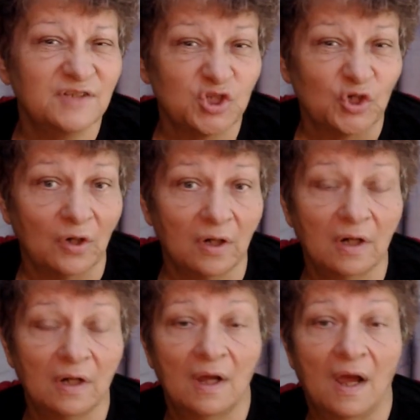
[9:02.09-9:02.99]
sure.
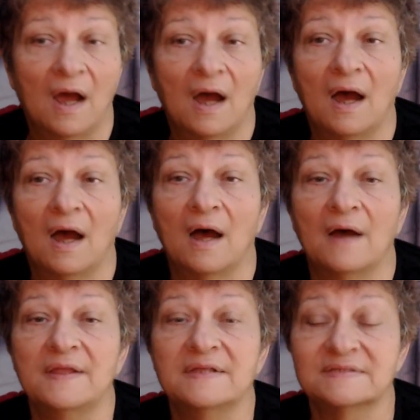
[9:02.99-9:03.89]

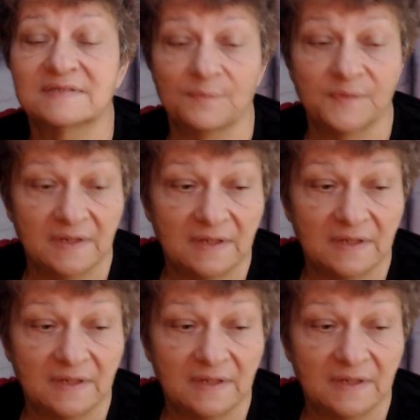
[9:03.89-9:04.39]
It's something